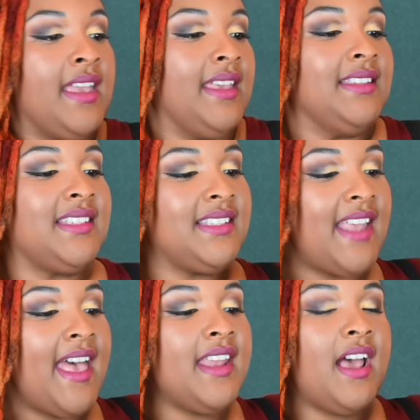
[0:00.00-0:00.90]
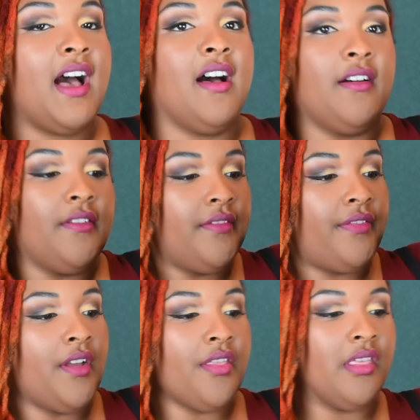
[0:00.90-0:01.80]
instead
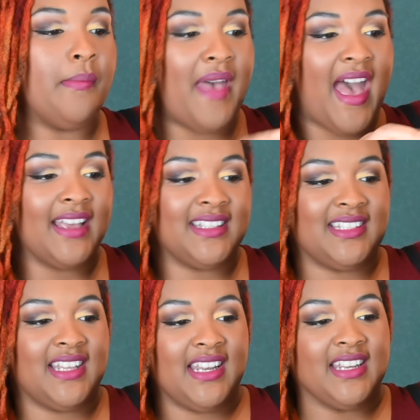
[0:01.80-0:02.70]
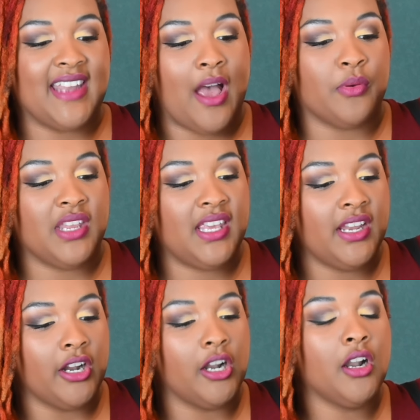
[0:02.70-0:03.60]
of the bag sitting down
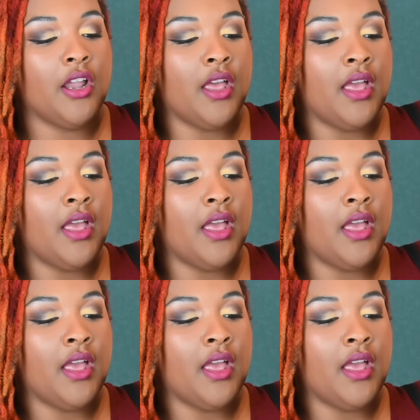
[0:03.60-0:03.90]
here,